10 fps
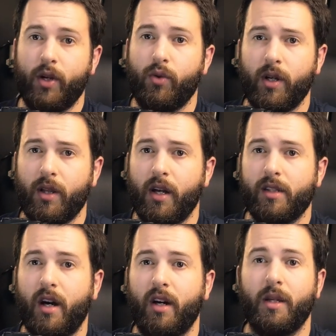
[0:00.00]
recoil
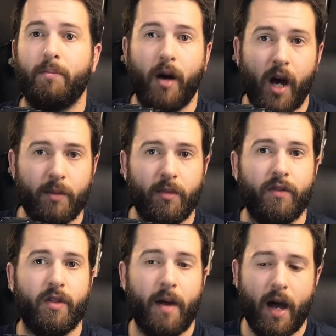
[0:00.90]
lugs on the bottom
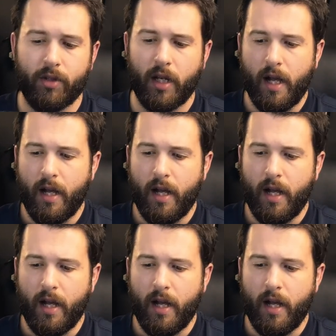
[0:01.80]
of the mount.